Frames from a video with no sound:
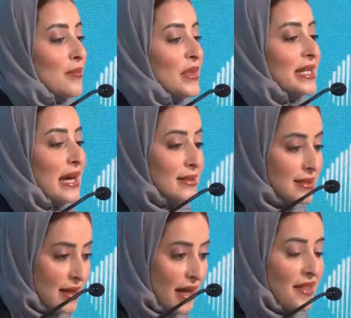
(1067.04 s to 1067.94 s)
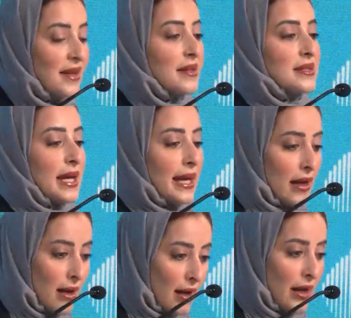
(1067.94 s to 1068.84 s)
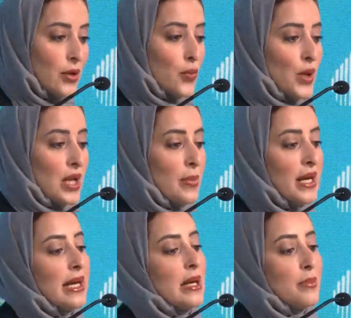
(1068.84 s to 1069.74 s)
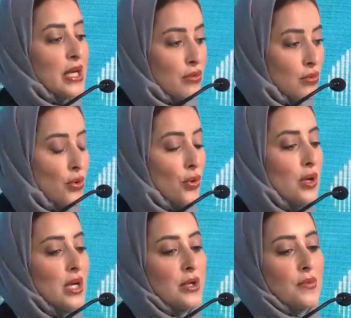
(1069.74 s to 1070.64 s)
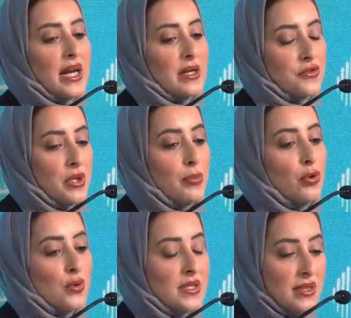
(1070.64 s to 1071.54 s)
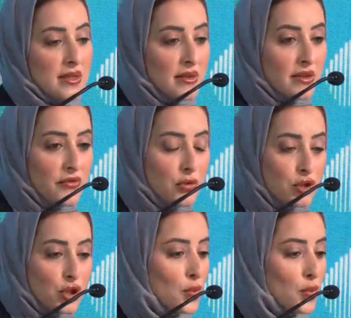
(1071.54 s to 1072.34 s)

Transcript: Yes, I think that AI will play a bigger role in regulatory processes in the future,